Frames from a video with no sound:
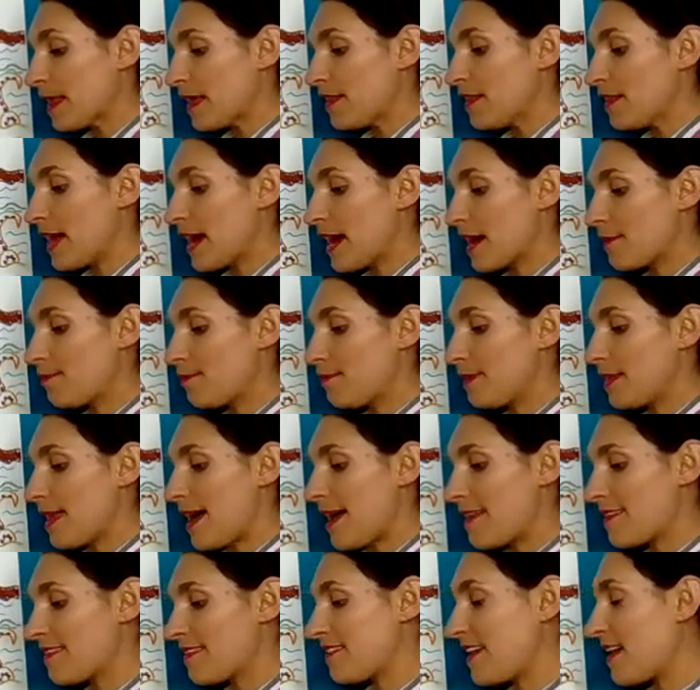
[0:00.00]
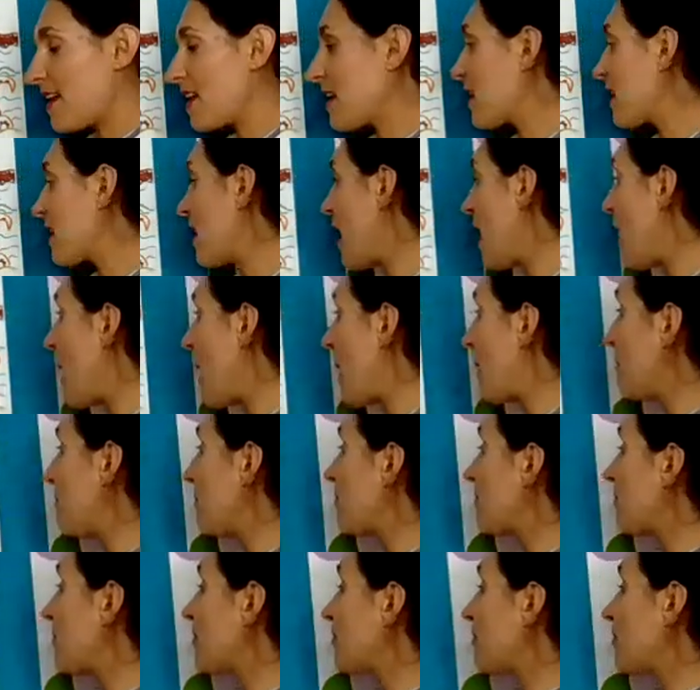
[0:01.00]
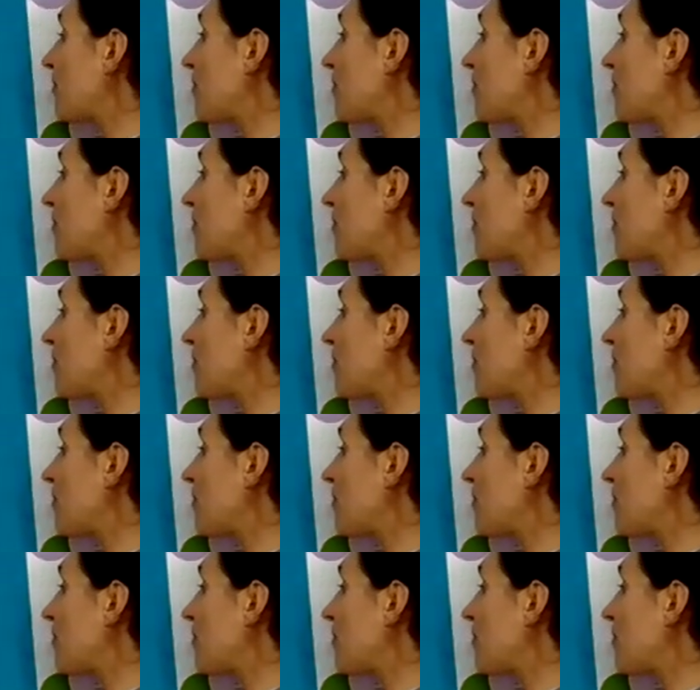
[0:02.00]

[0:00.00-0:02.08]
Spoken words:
like plastic cups